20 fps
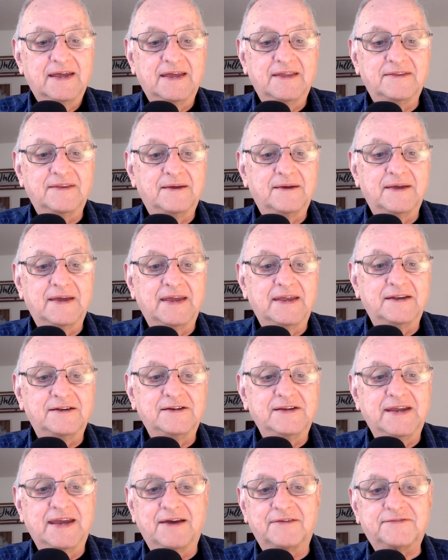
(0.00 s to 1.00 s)
And,
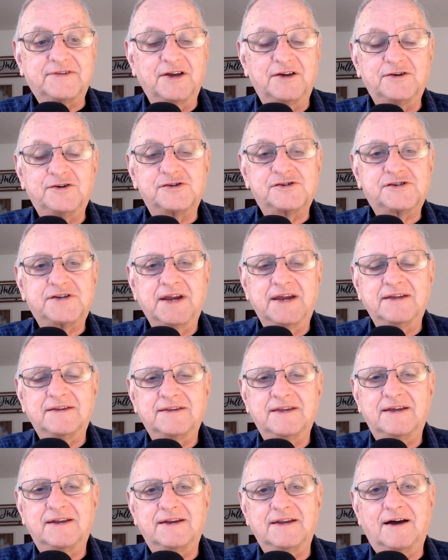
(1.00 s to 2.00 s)
and you have to
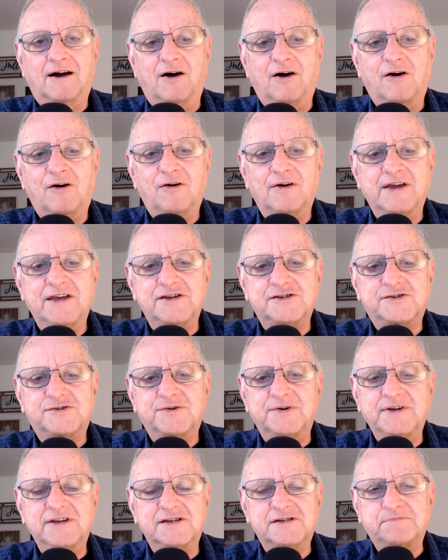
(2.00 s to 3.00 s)
understand that all
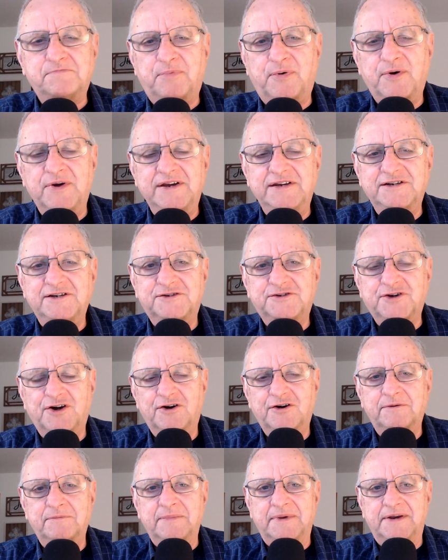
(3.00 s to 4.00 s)
history is
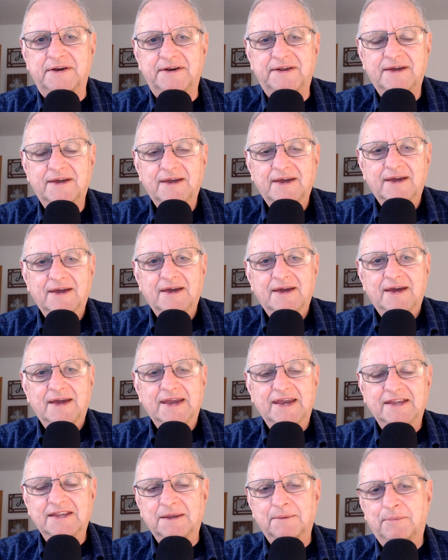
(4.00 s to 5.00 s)
predetermined.
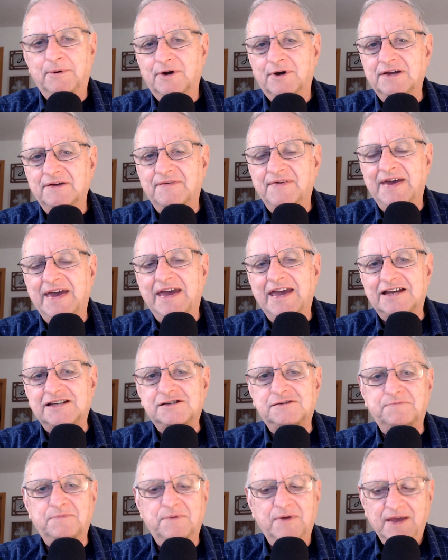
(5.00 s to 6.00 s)
In the book of
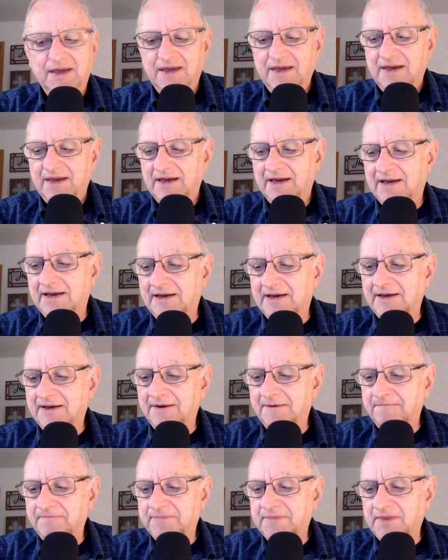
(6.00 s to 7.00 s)
Acts,
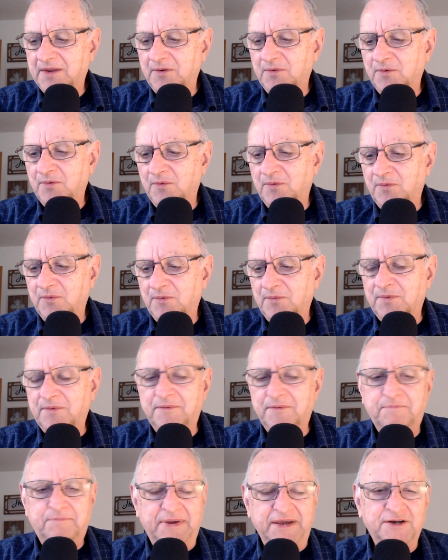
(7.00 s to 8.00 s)
uh,
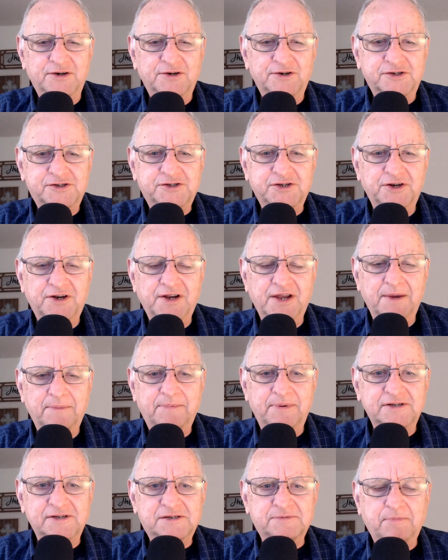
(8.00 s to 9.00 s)
when Peter stood
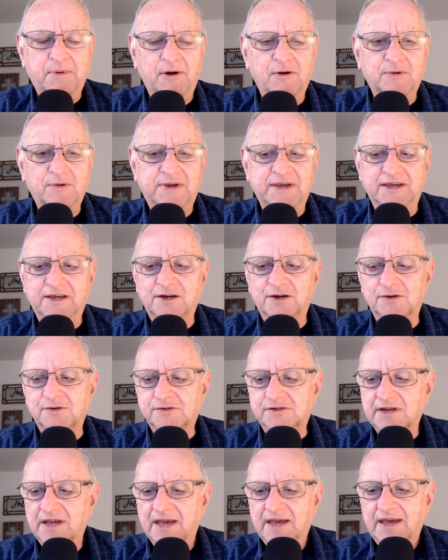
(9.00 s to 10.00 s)
up and spoke, he
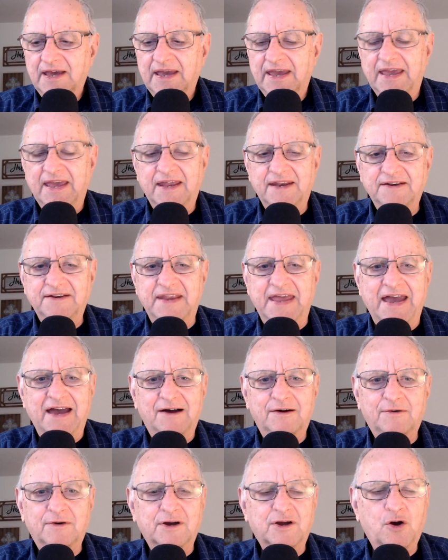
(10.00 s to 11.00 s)
goes,
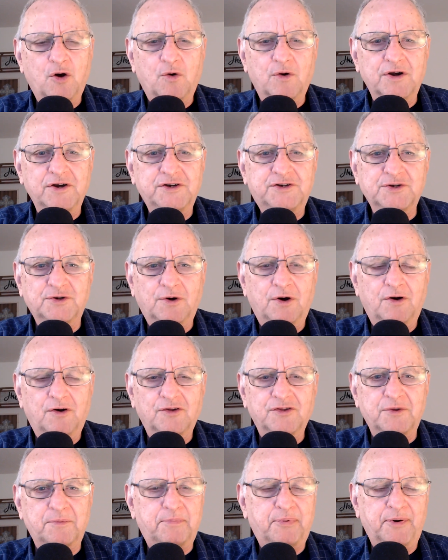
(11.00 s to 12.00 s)
Now, according to
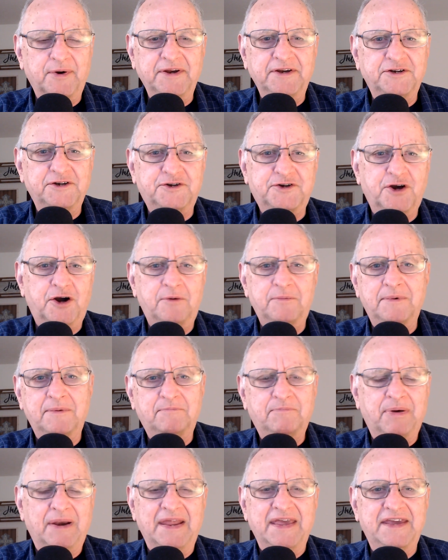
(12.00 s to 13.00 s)
all the
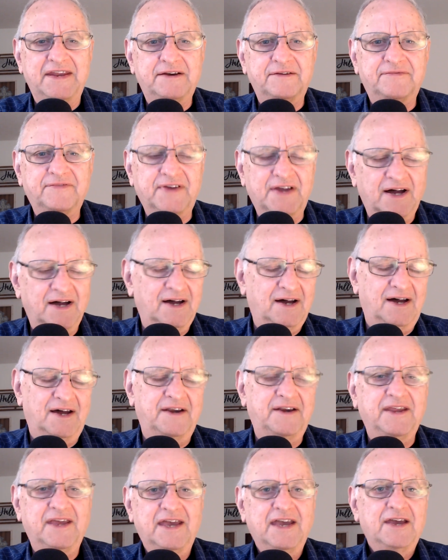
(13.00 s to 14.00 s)
predetermined plan of
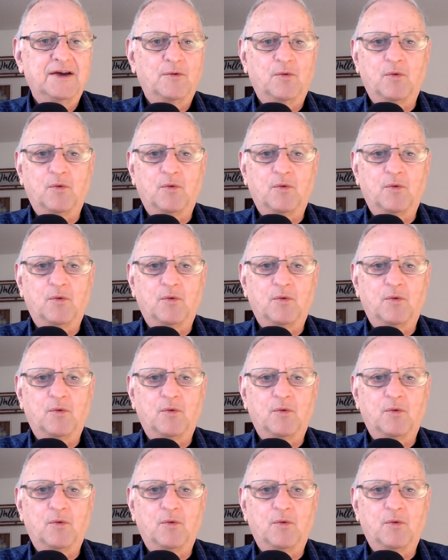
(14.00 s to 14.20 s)
God,